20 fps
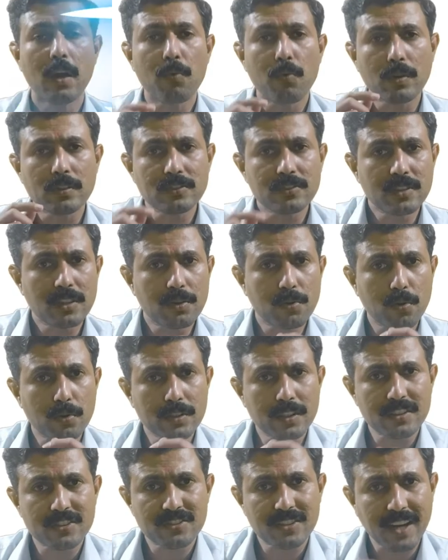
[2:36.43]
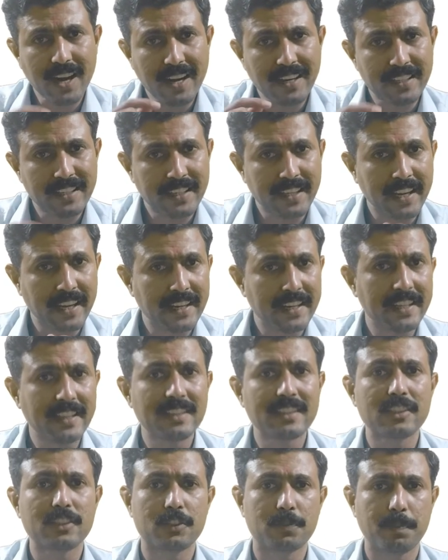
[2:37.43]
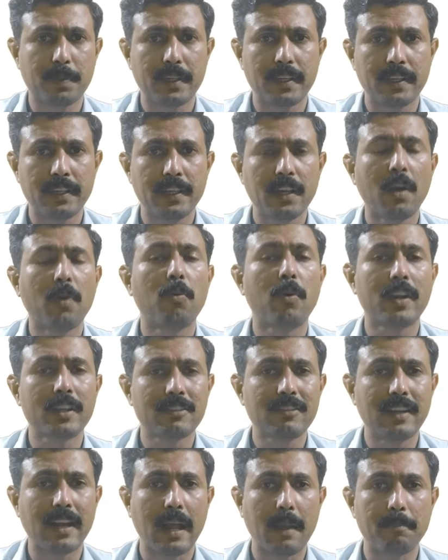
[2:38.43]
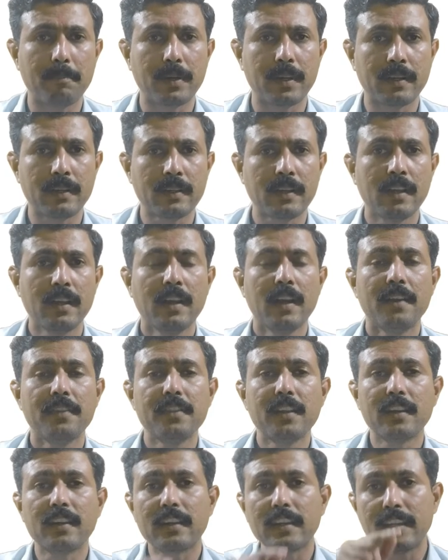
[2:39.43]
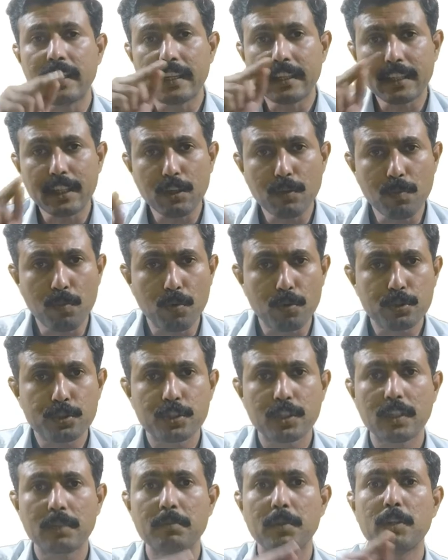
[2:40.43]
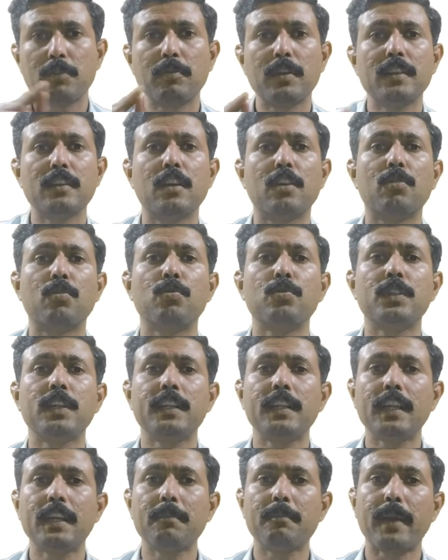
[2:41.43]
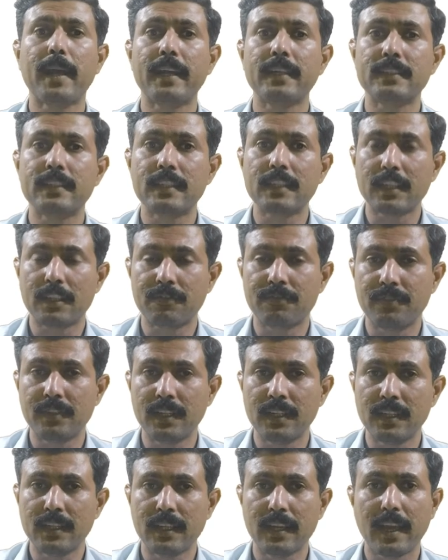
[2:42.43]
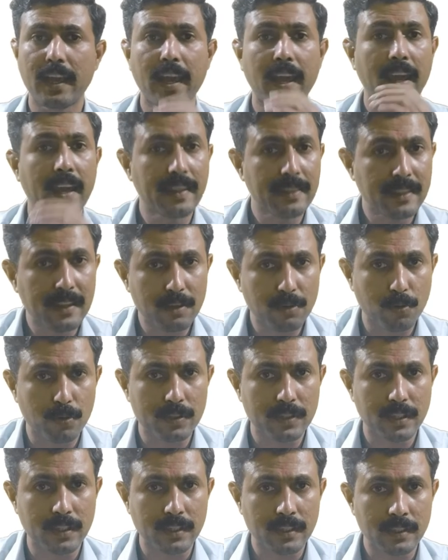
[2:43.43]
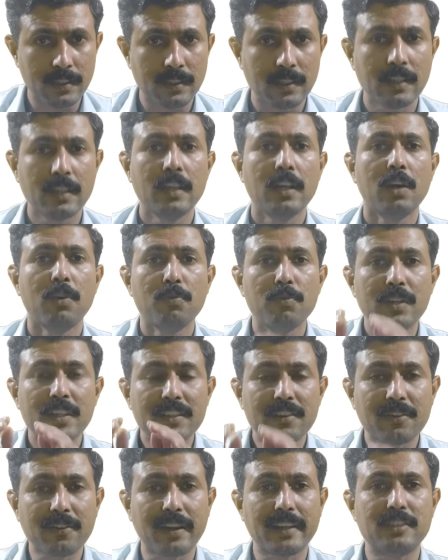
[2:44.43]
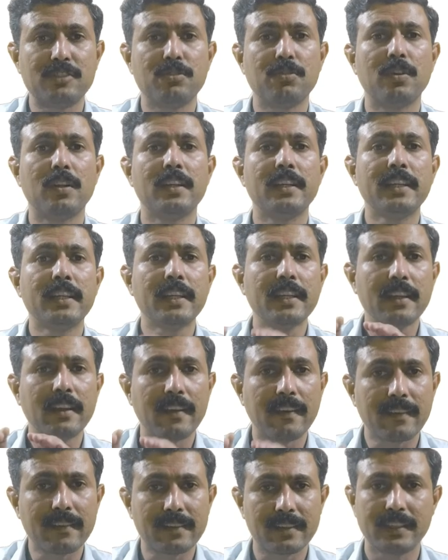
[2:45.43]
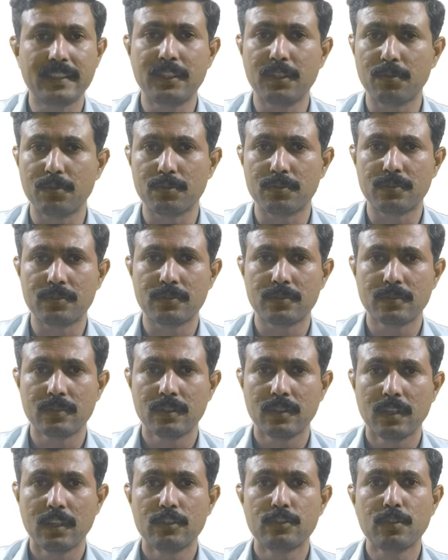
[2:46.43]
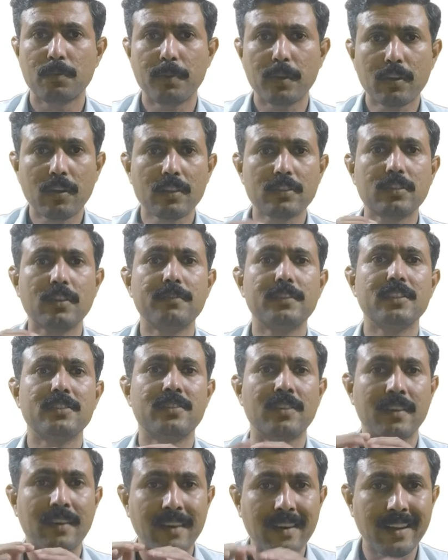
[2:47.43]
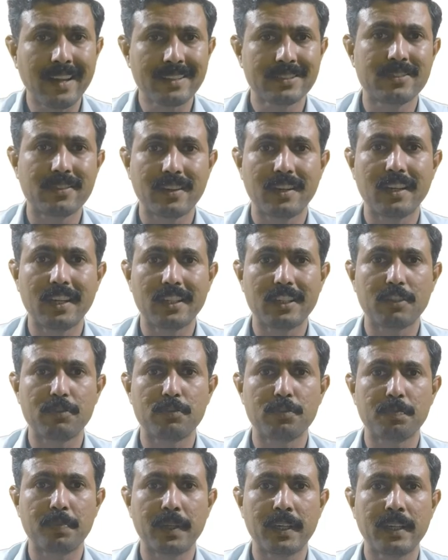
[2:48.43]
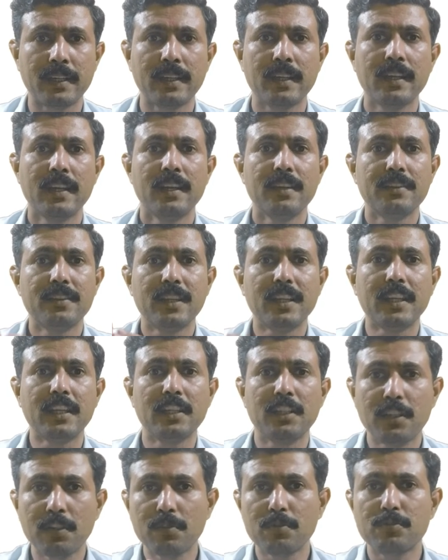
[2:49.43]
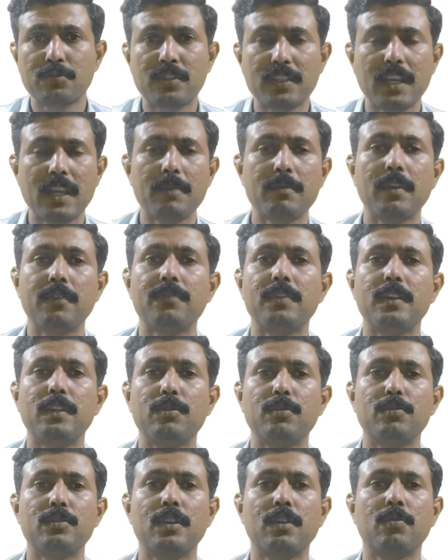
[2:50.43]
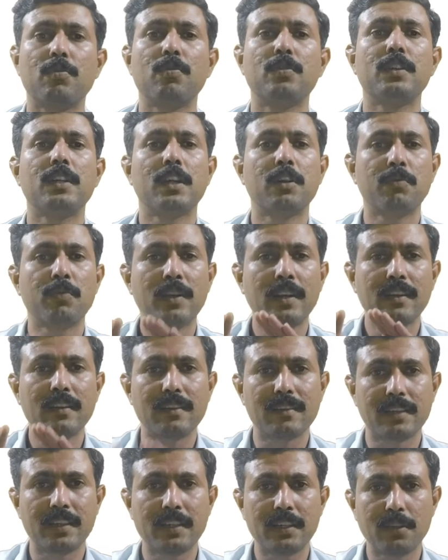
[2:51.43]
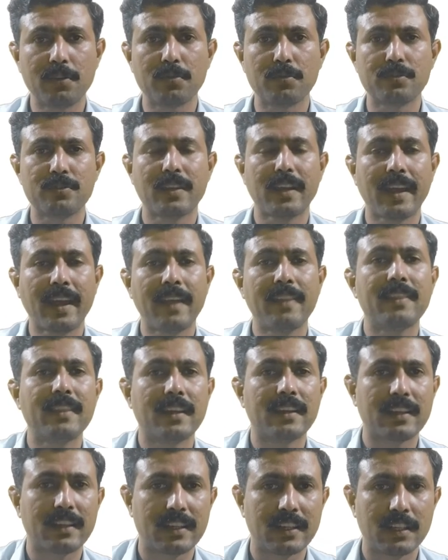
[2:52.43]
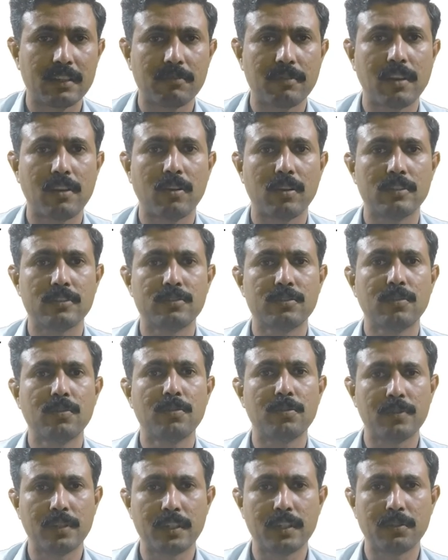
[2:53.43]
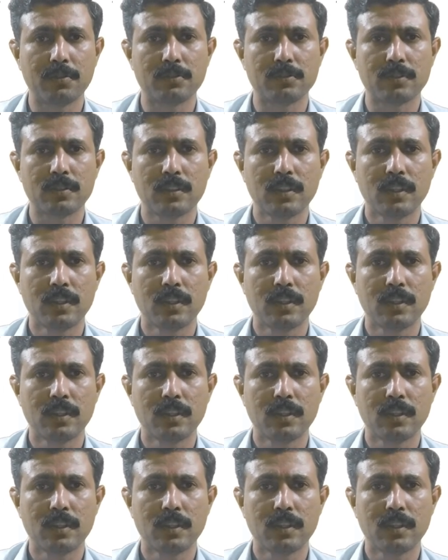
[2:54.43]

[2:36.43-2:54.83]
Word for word: once the rotor start gaining the speed, what will happen? The relative motion between the rotating magnetic field and the rotor will gradually reduce. So because of this less relative speed, the induced E M F into the rotor will reduce and the current will also reduce.